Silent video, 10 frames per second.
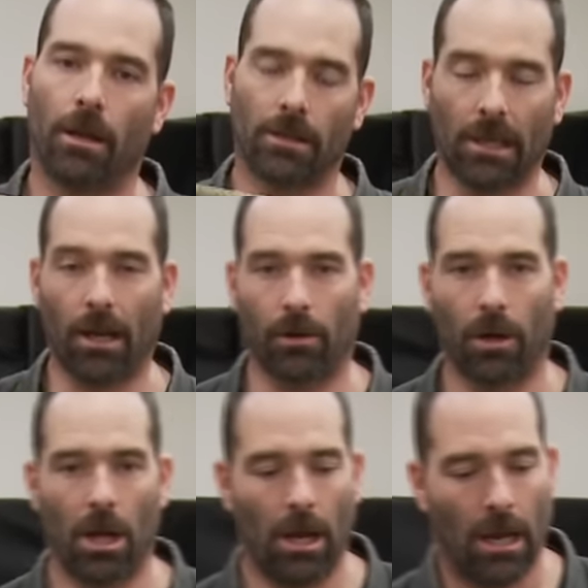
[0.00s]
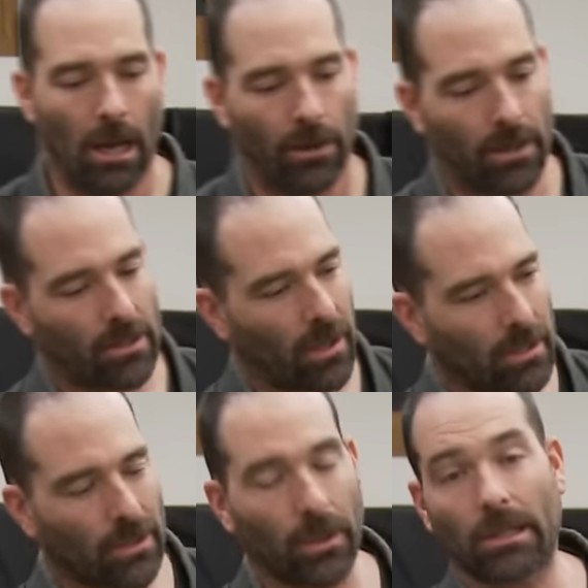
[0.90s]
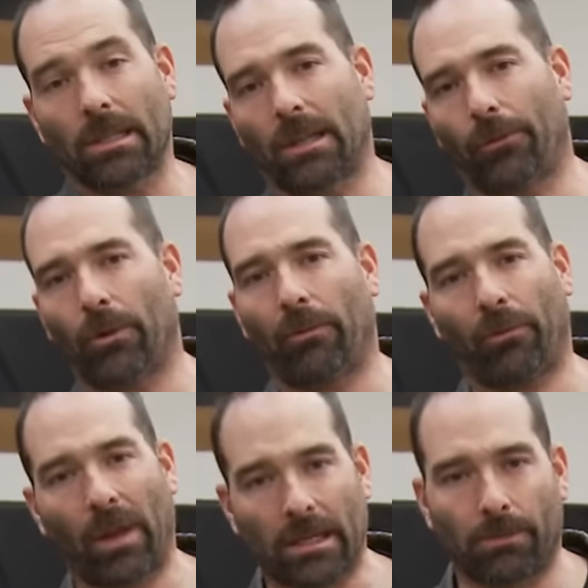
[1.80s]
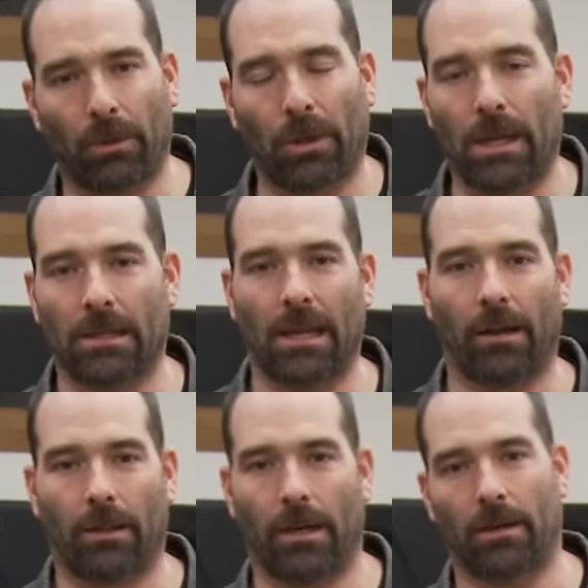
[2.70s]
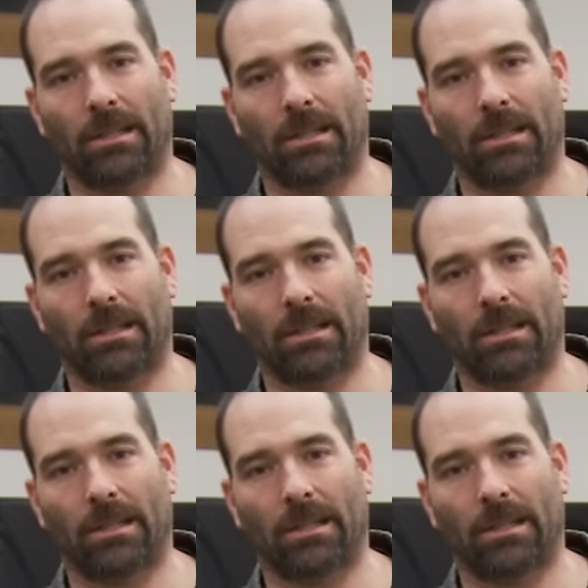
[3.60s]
So there's all sorts of different flexible things out there.